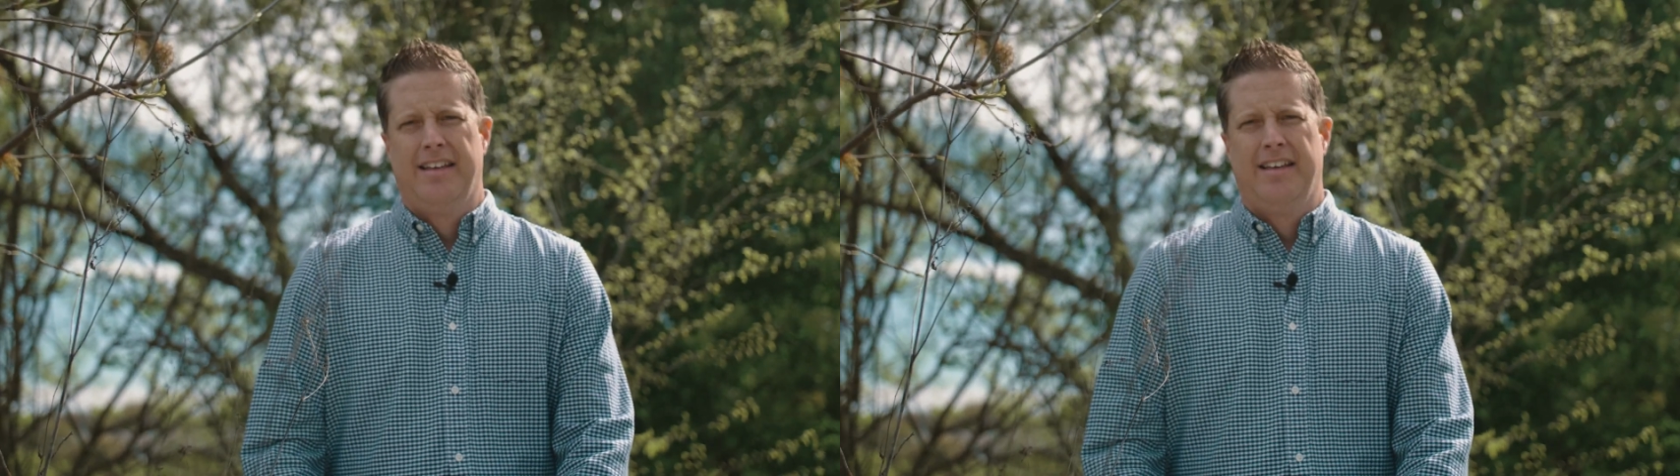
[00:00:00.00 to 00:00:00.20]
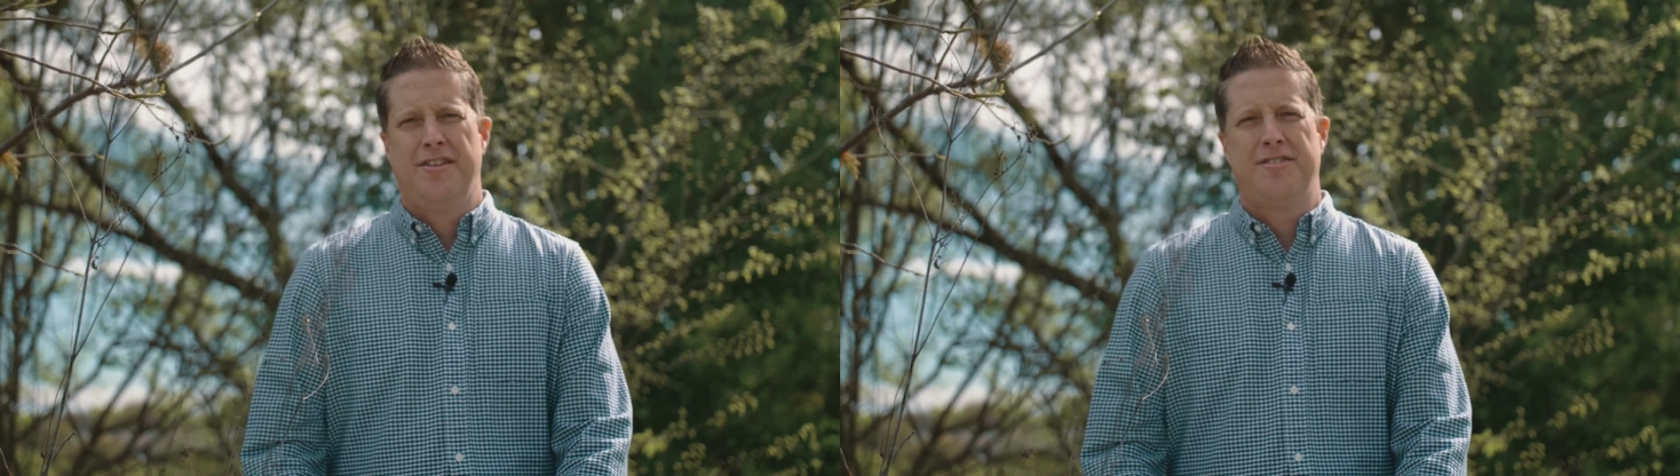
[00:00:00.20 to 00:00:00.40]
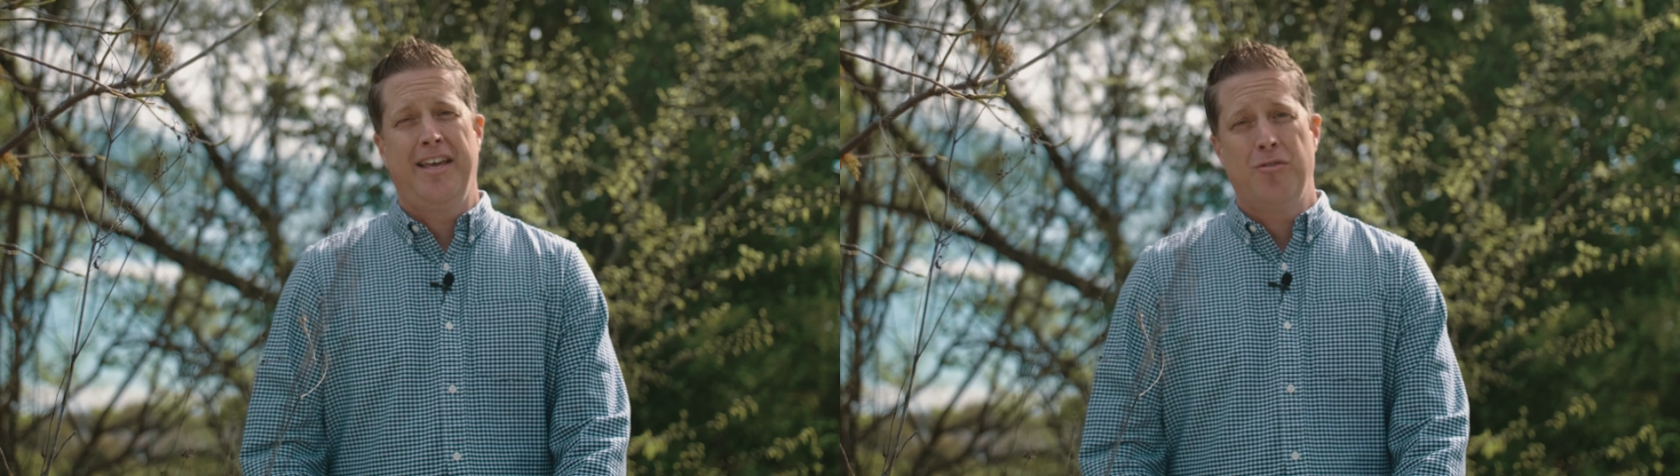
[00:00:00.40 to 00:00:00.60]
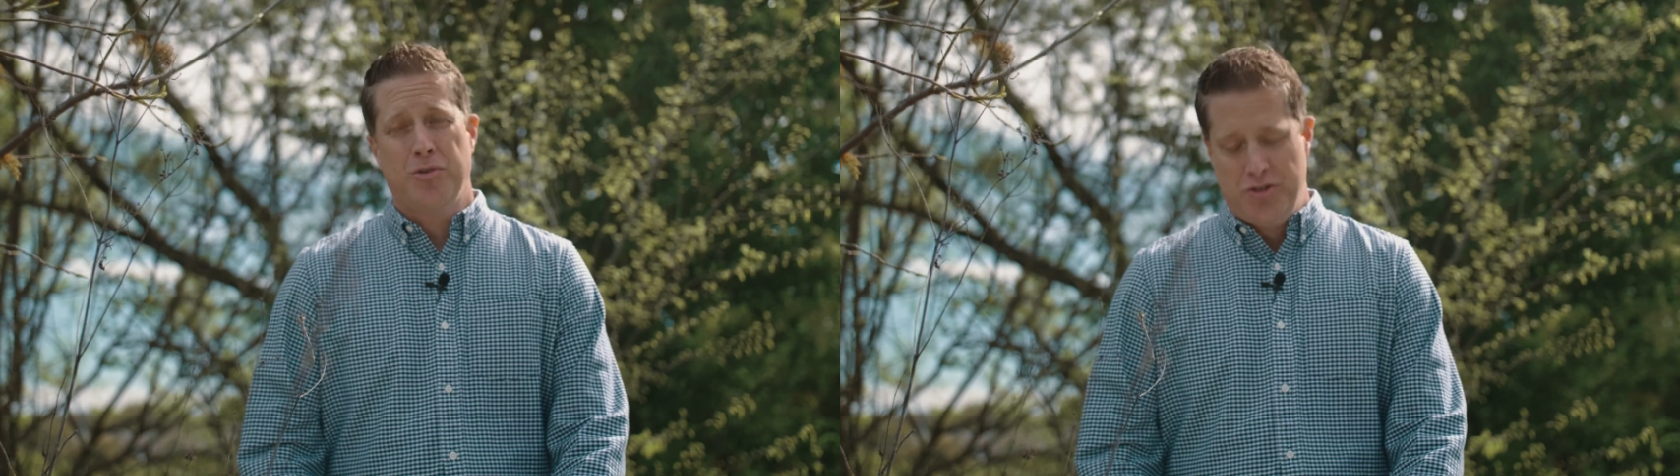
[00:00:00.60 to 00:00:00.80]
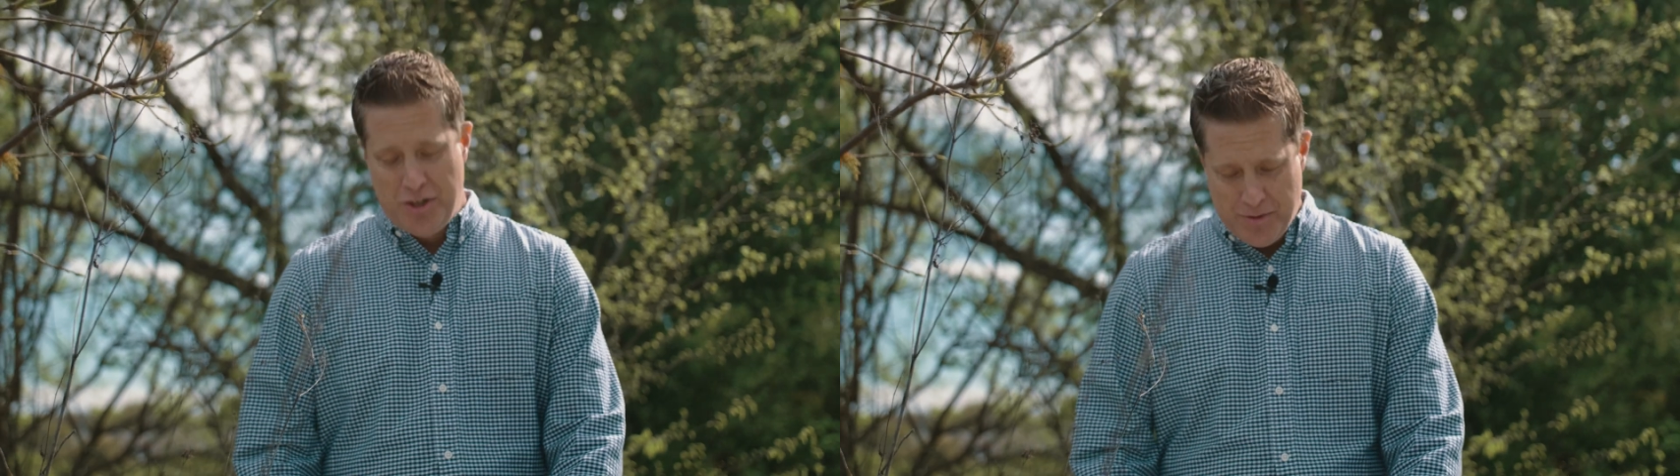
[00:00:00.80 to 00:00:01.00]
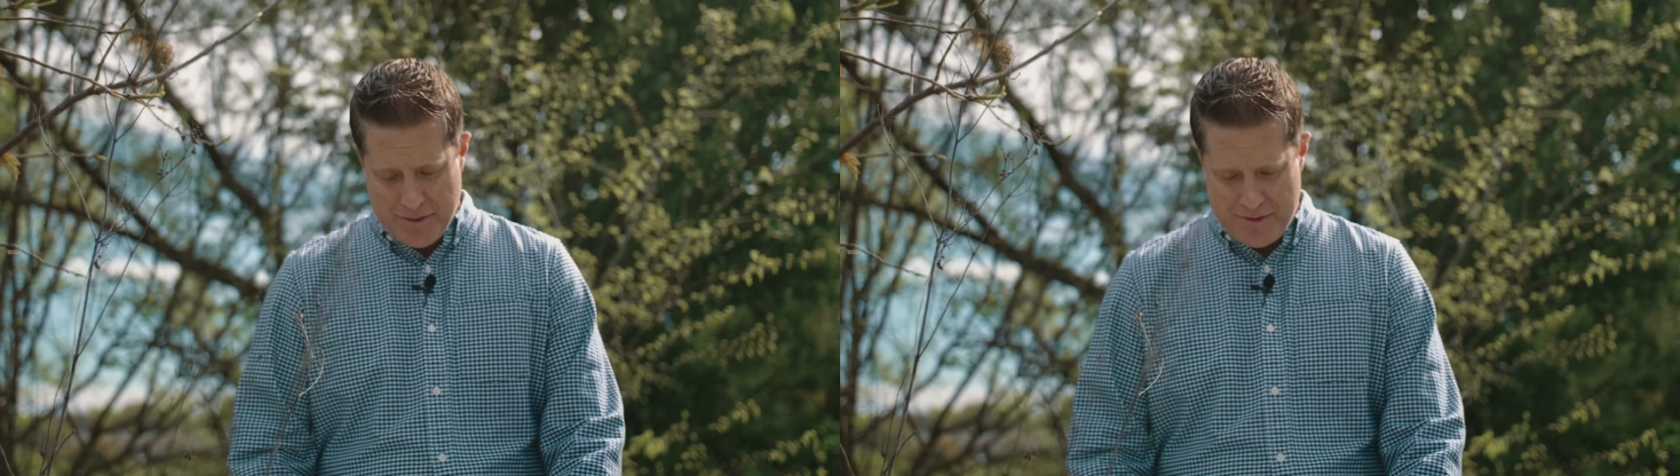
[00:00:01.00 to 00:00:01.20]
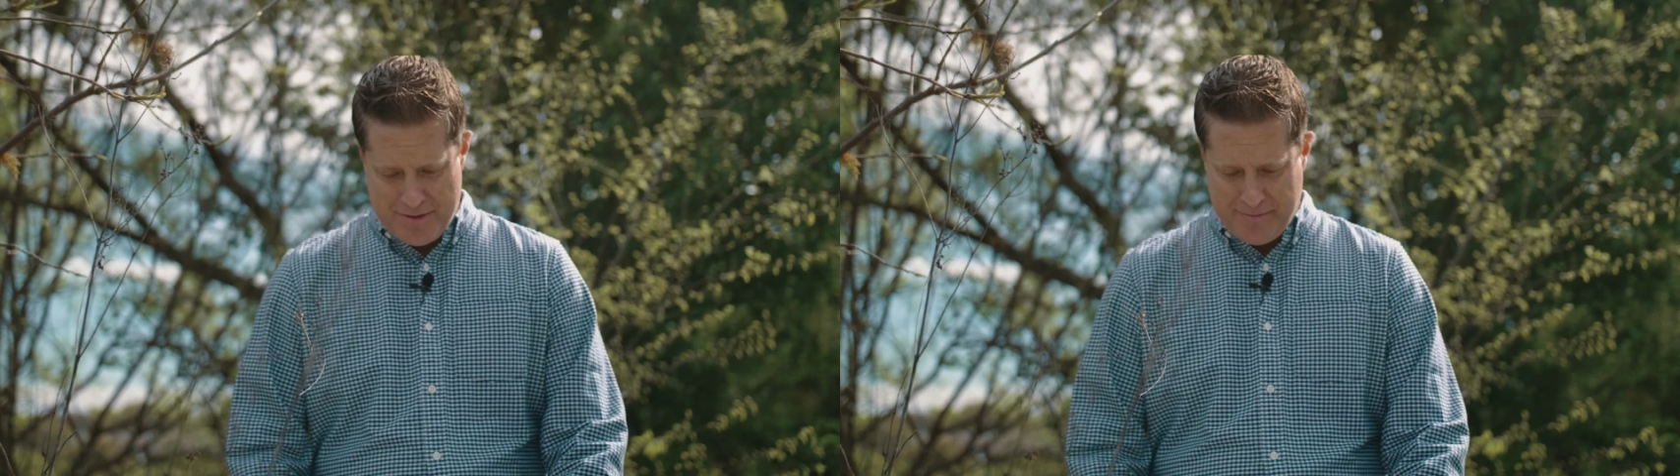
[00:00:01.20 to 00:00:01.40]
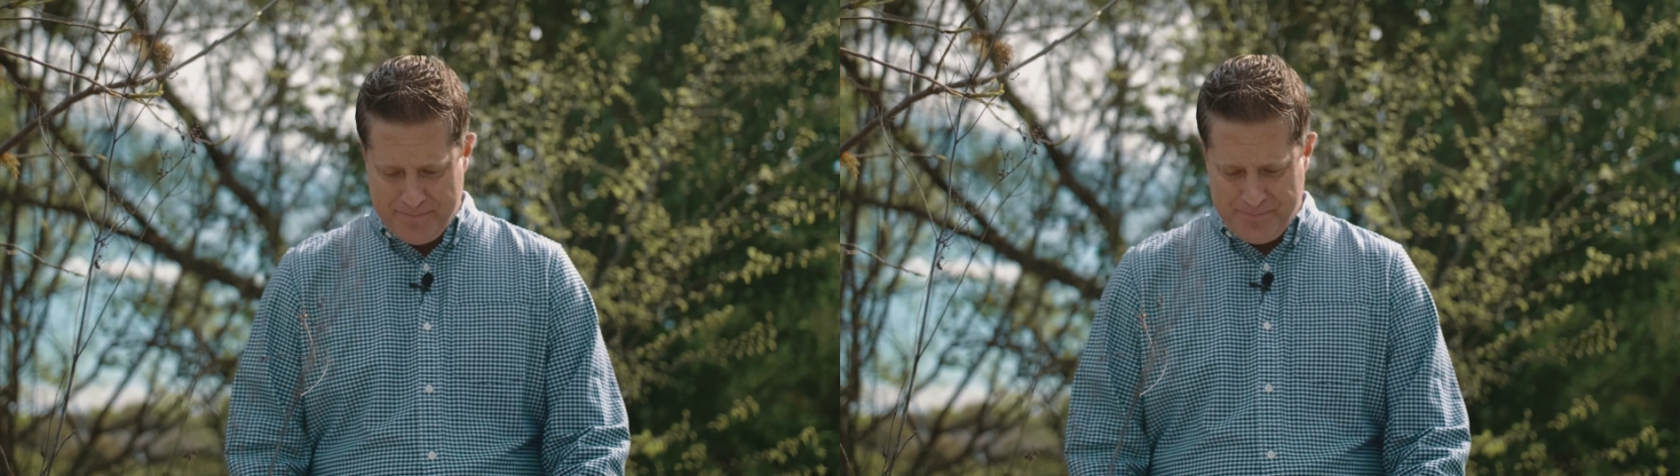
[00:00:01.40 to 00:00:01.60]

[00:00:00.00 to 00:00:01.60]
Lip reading: You see, it was Judas.